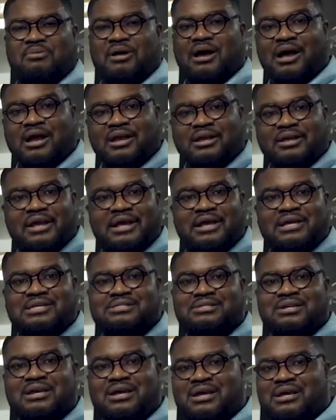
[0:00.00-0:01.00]

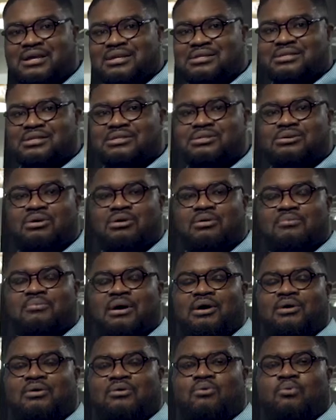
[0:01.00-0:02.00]
podcast to talk
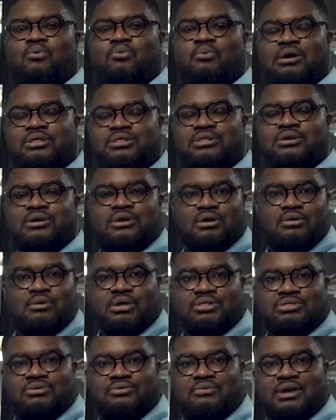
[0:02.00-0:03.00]
about what they're
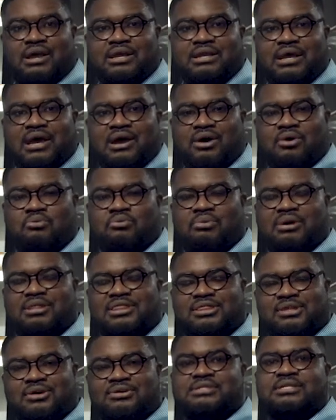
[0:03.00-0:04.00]
going through right now,
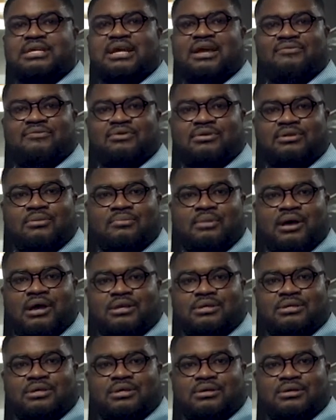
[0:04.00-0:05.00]
what thoughts they have on their
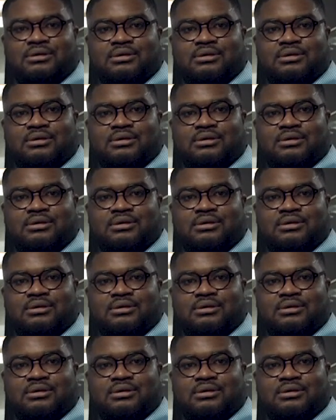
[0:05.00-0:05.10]
mind.